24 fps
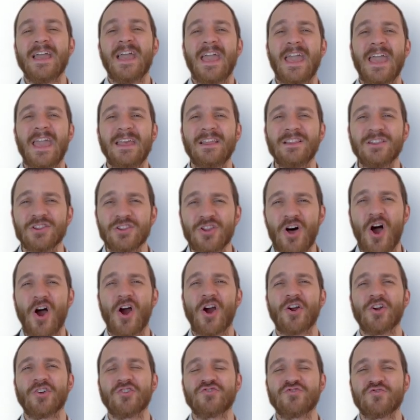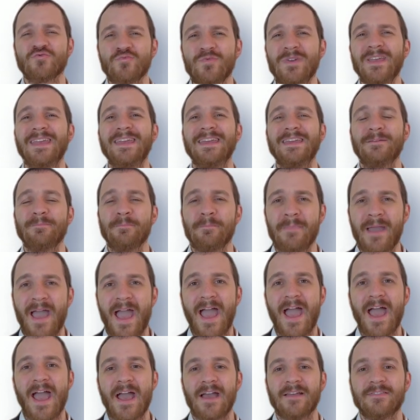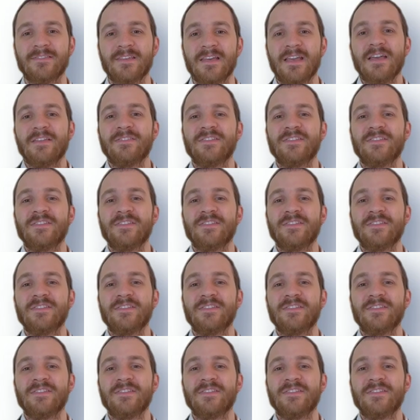a large reed mat,